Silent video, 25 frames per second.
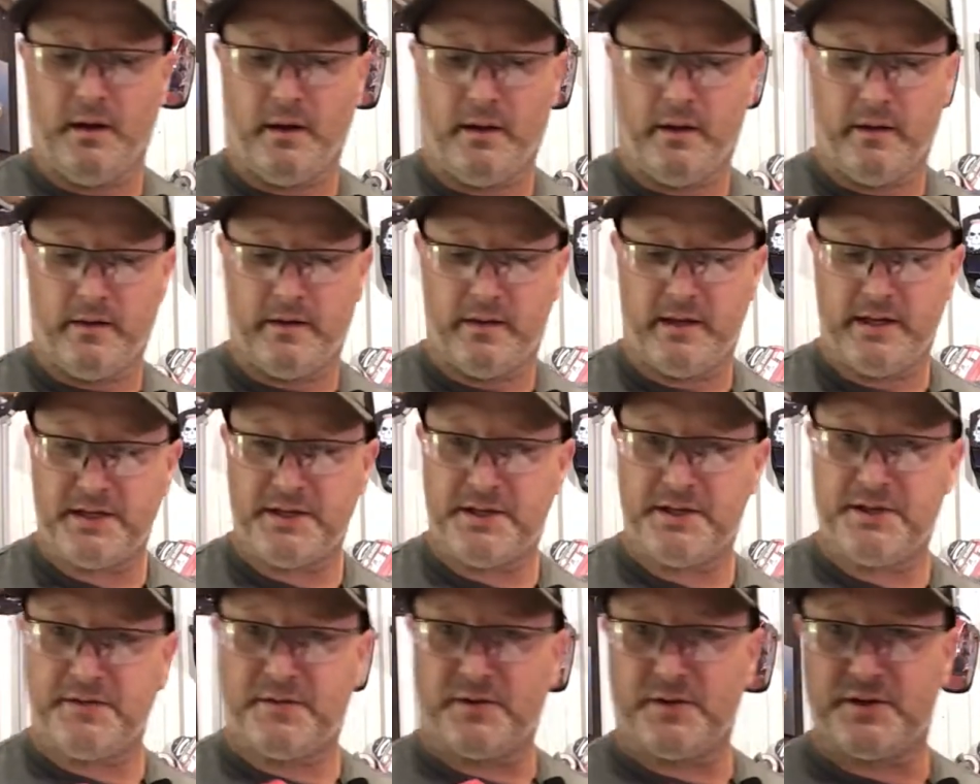This
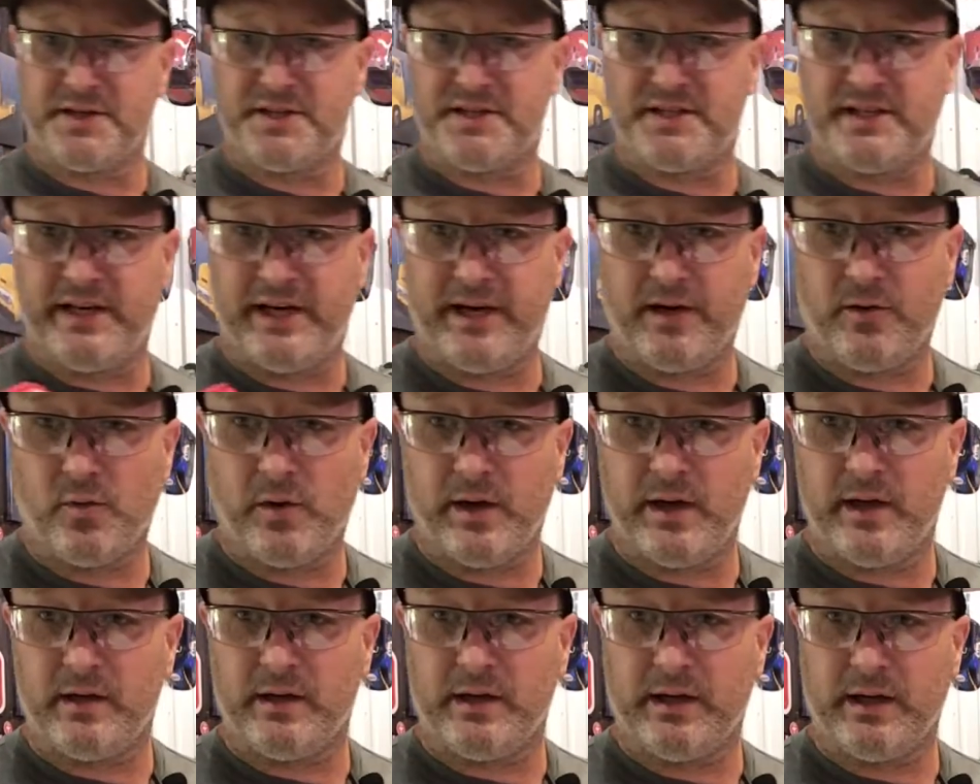is for stick
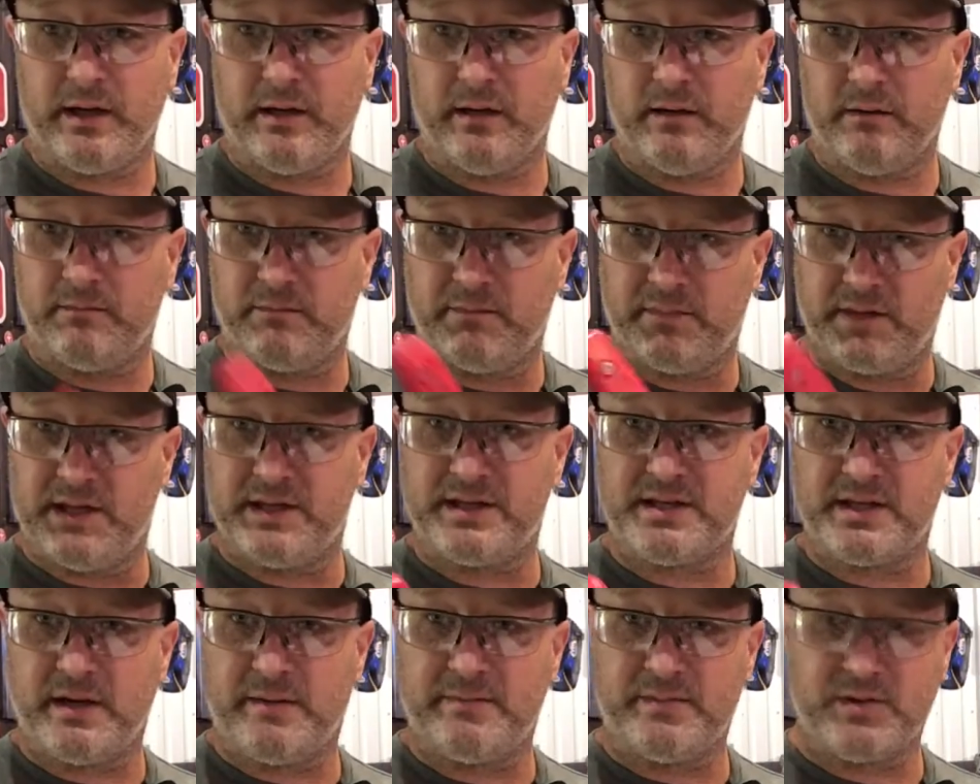welding. This
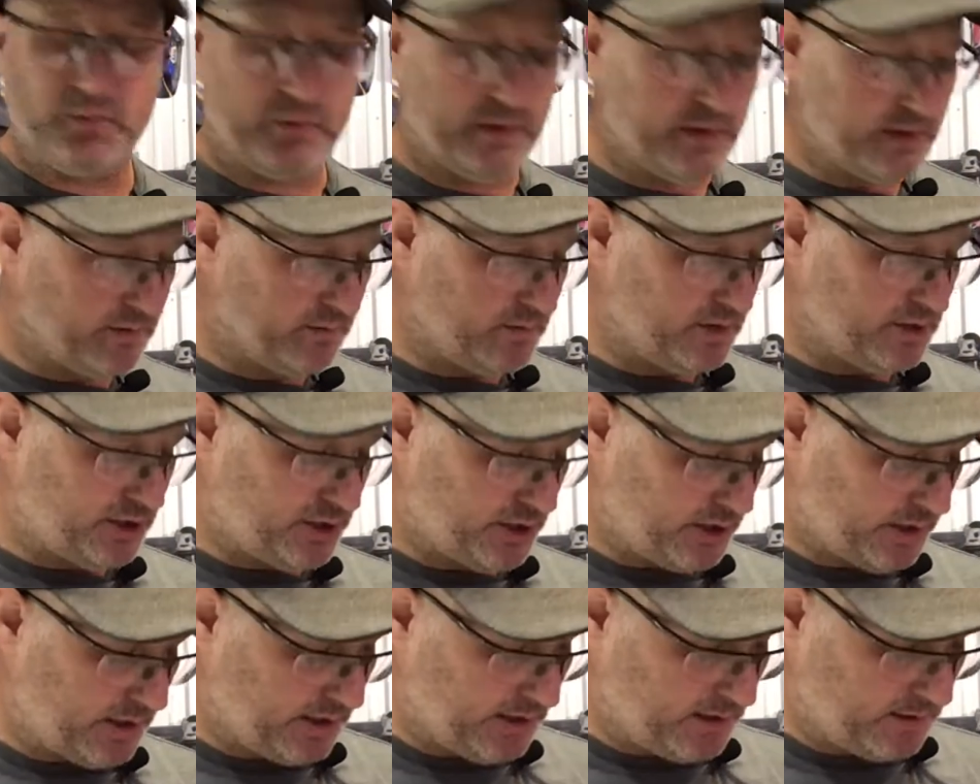comes with the
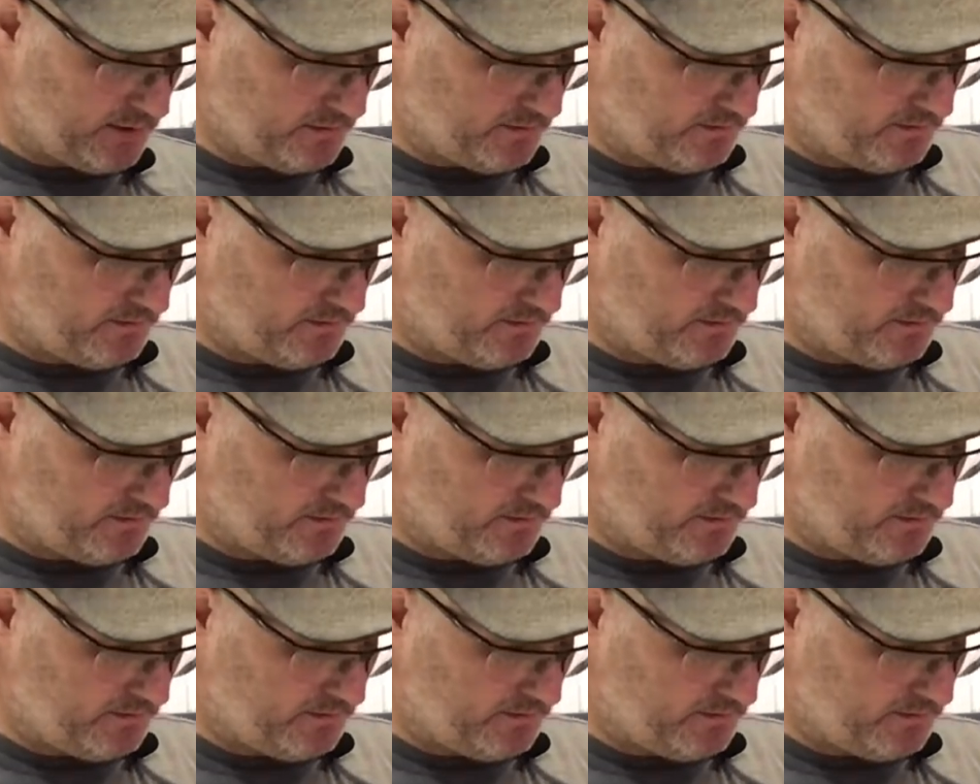machine.